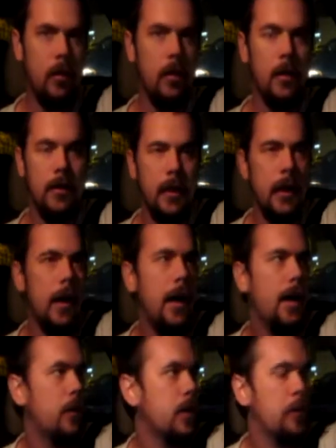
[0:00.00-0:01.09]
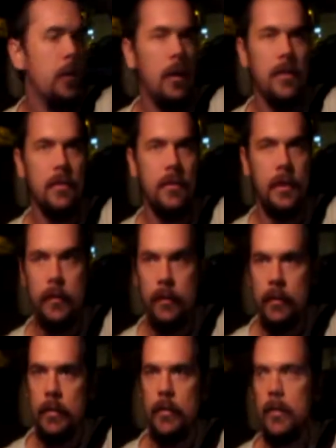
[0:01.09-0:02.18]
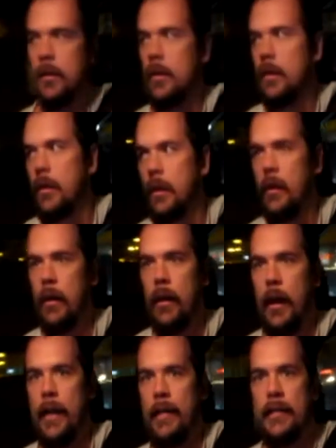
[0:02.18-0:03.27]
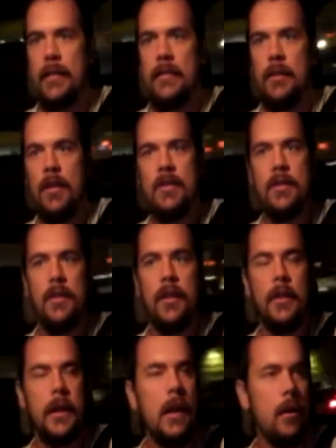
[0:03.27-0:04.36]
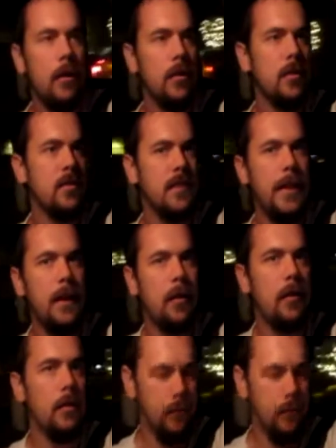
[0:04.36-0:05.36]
Look at that, we got a Plusle, dude. And this just cleared out, just now.